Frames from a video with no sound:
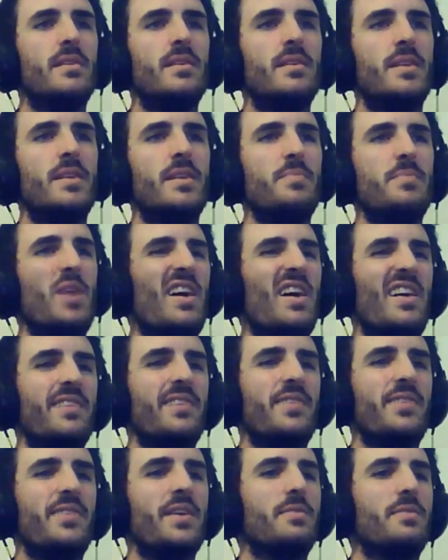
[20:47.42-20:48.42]
My art
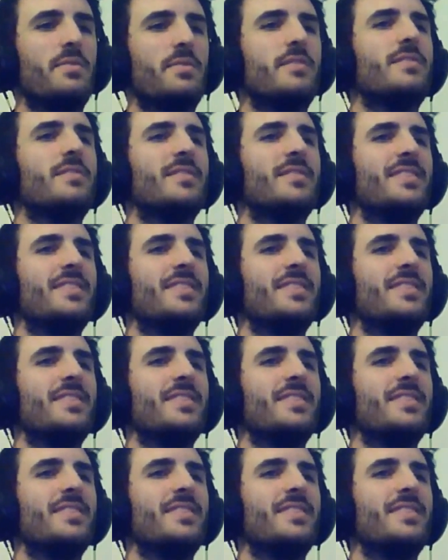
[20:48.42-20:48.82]
ain't that good.